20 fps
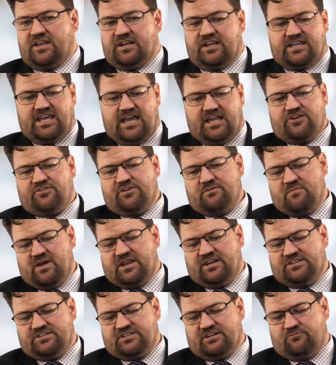Then a category
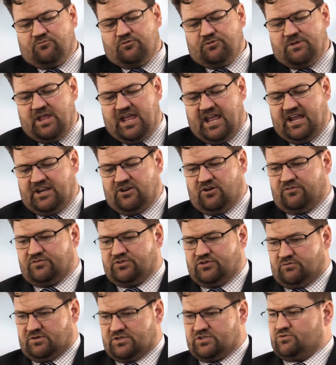manager would hand
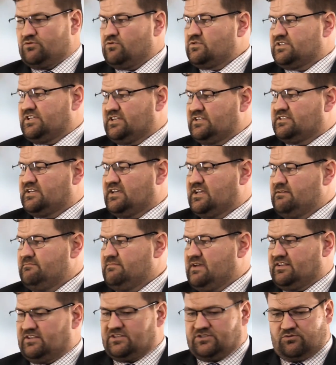off to a sourcing
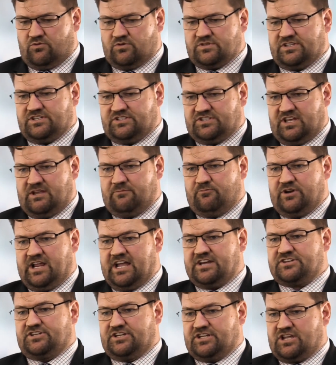team, and the sourcing team would
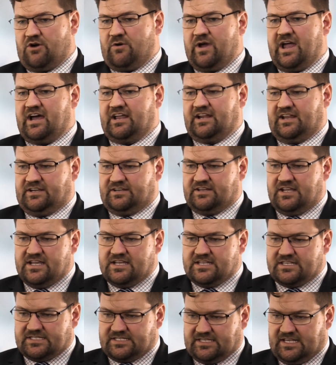actually go out and
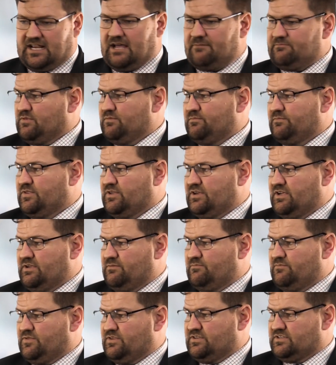set up
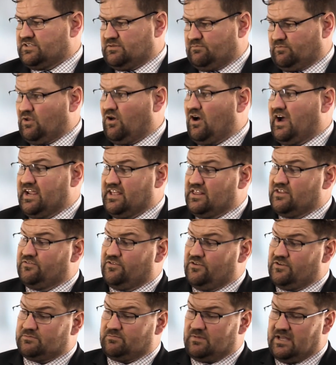the supply in the
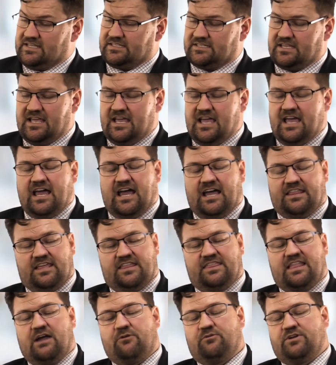first place. And
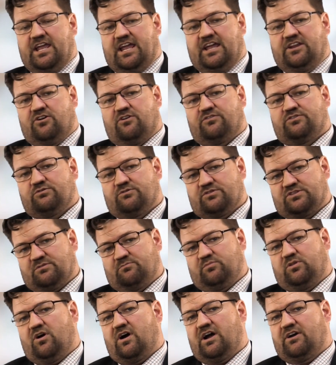then they would hand off to a
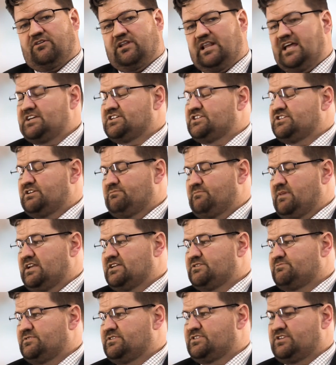supplier relationship
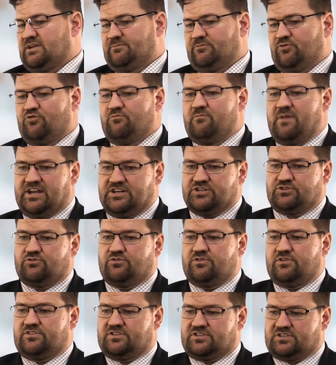management team who will make
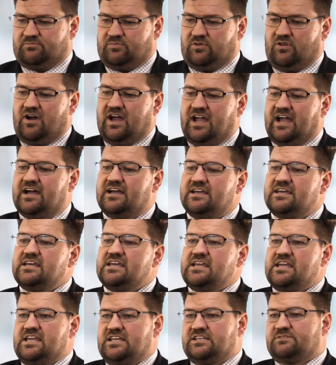sure that the supplier
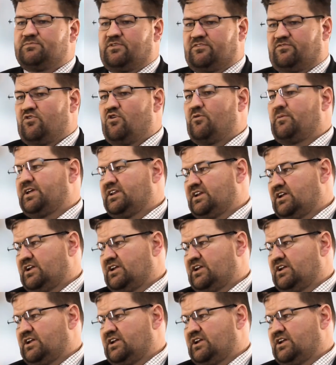is performing